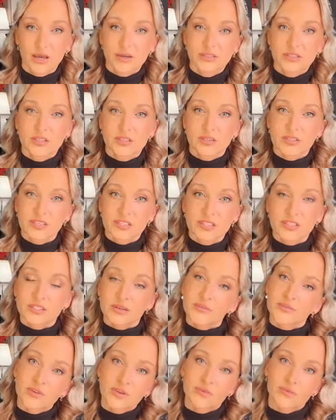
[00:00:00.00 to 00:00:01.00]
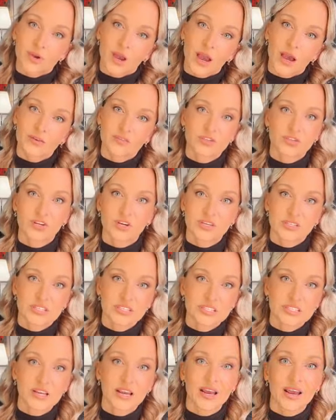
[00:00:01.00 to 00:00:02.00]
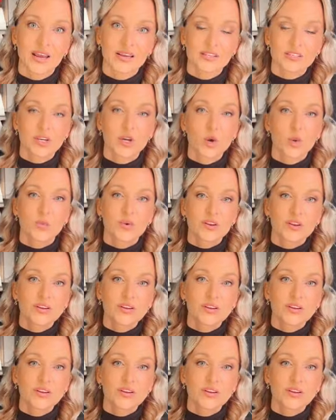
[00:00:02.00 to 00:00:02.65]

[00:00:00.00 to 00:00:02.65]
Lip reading: And this is something we have to understand.